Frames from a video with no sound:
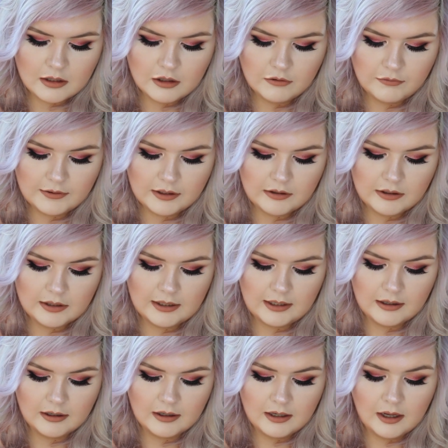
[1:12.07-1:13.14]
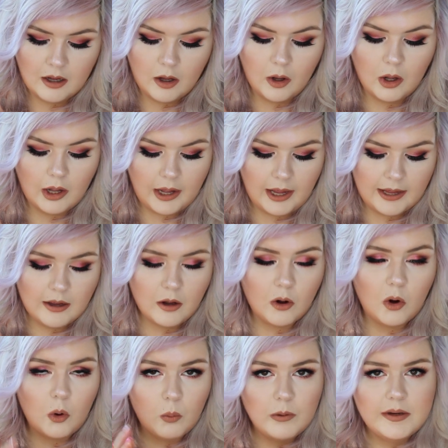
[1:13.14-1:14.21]
your finger in there. I
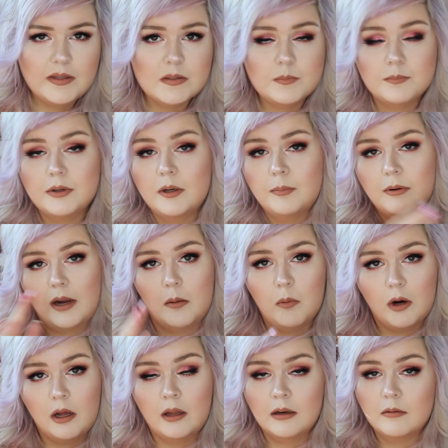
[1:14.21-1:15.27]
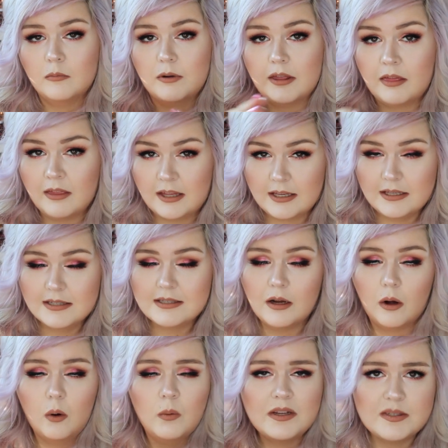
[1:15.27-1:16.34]
always put a primer on with these,
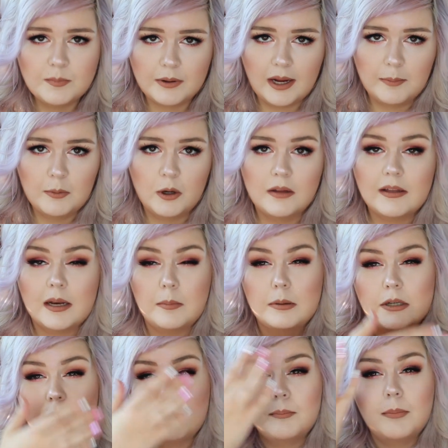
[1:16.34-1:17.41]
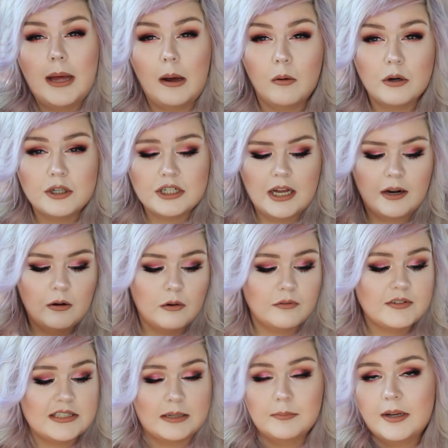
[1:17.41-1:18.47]
always a primer, and then I put a powder shadow of
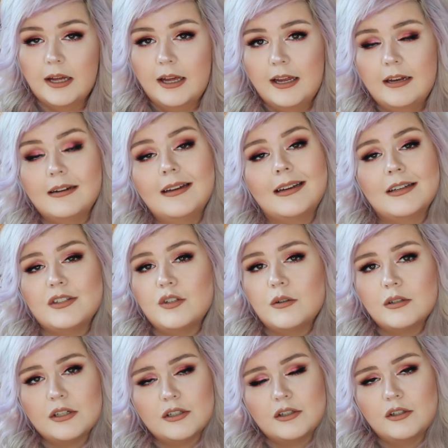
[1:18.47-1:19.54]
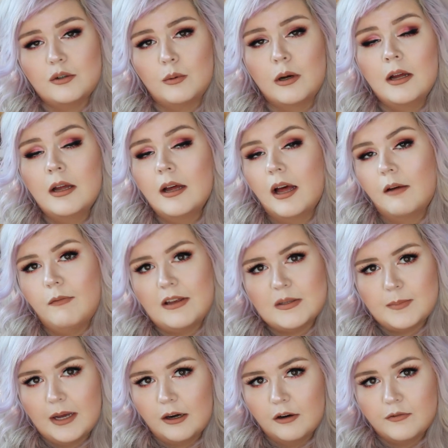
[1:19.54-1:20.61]
some kind. I guess you could just do a face
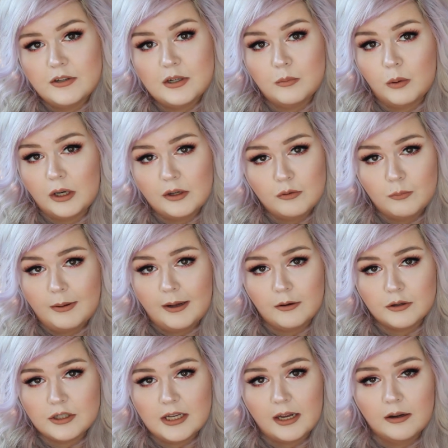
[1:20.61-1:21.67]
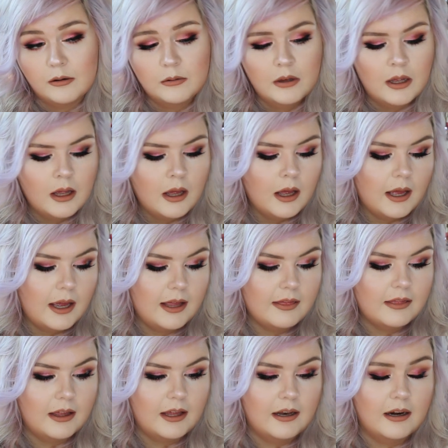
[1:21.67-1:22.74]
powder if you didn't want to do a powder shadow.
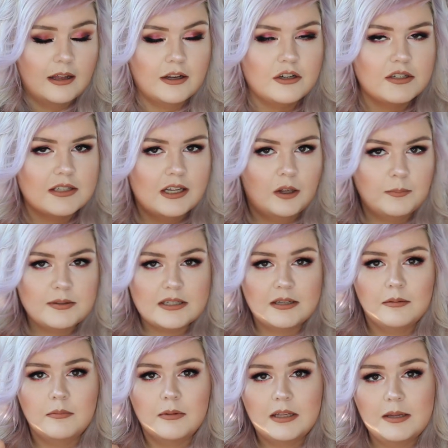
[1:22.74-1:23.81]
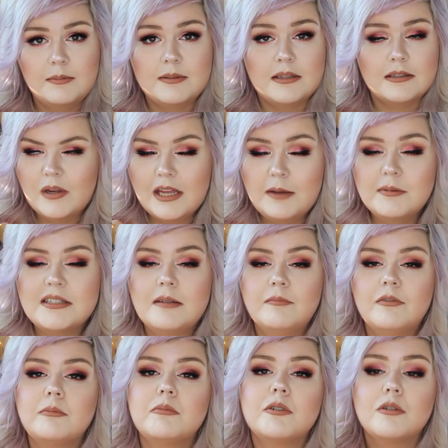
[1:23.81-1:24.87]
And then it just helps them, keeps, keeps them
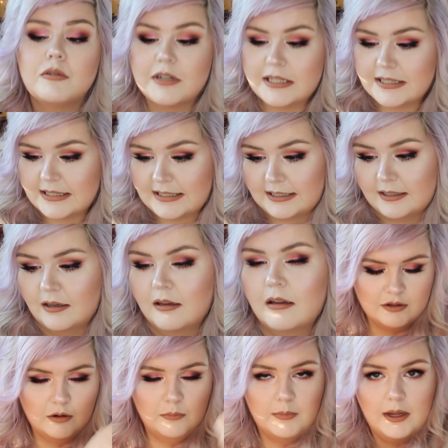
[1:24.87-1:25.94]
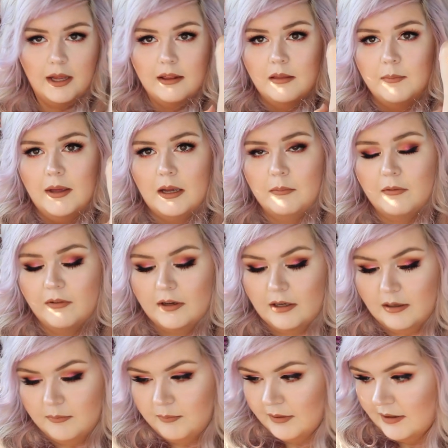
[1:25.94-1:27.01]
from creasing. Don't mind the makeup over
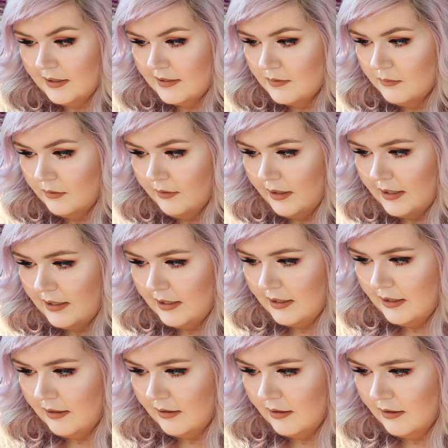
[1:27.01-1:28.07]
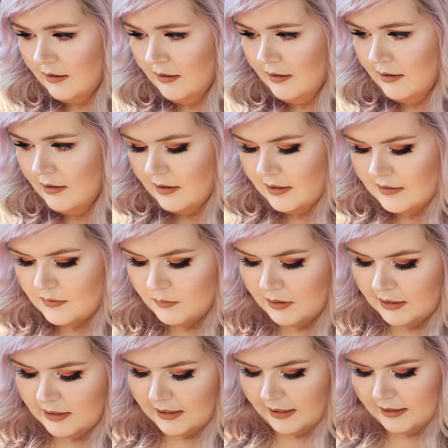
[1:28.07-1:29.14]
here, but this one right here, this one
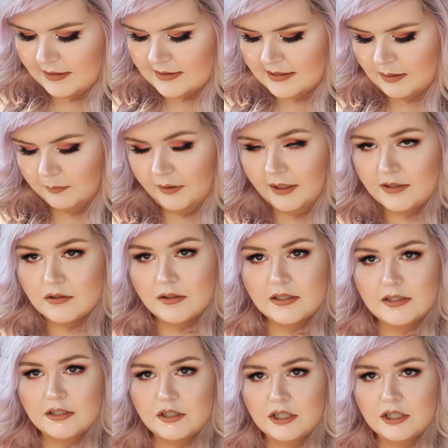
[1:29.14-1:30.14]
again is Sunlight, so this